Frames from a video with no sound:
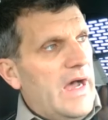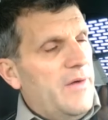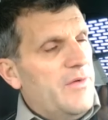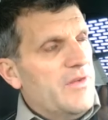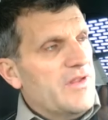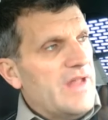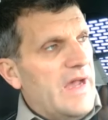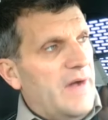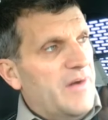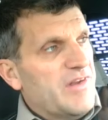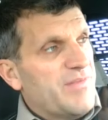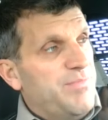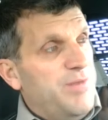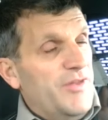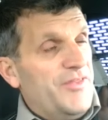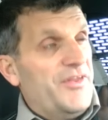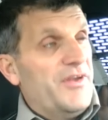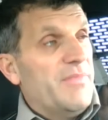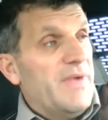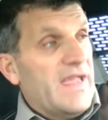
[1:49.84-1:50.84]
was I was
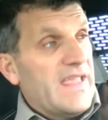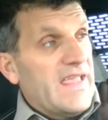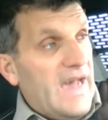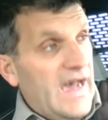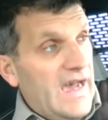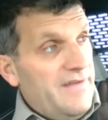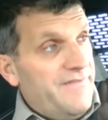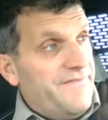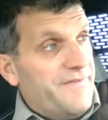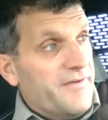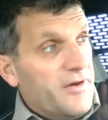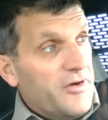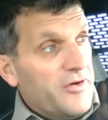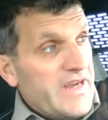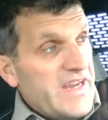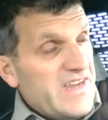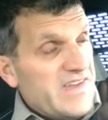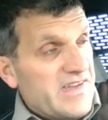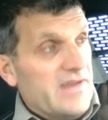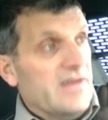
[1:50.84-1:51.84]
put there by God for a
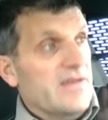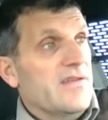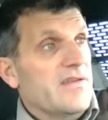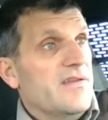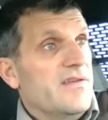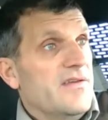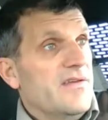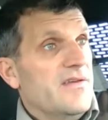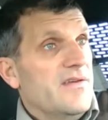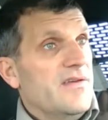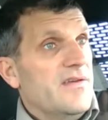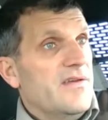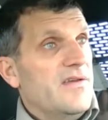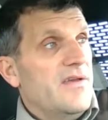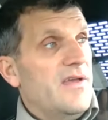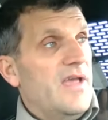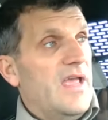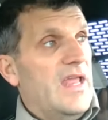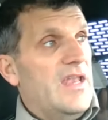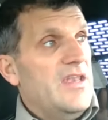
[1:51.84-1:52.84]
reason,
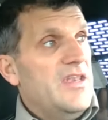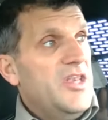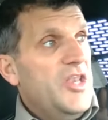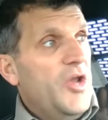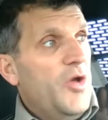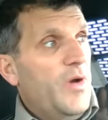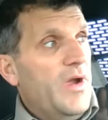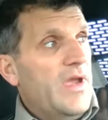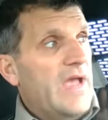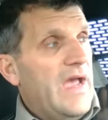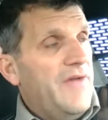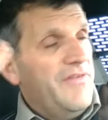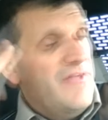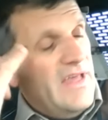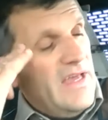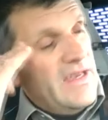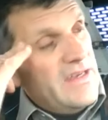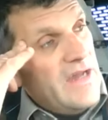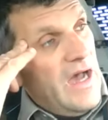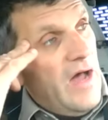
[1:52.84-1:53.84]
mm-hmm. and knowing having
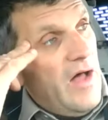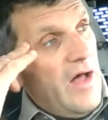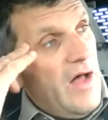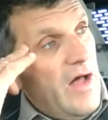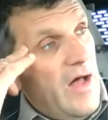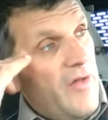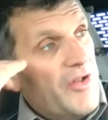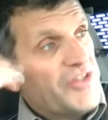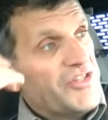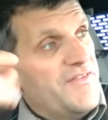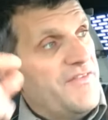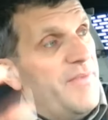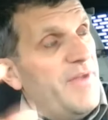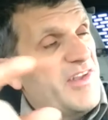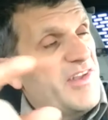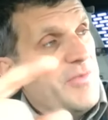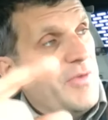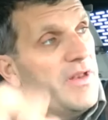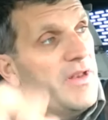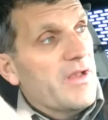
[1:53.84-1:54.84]
that knowledge is the
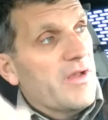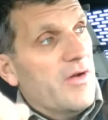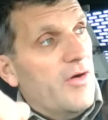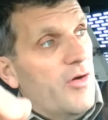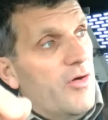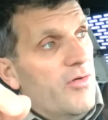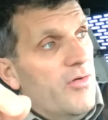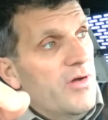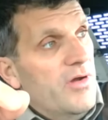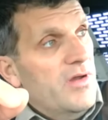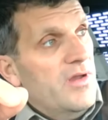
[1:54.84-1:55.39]
best way to go,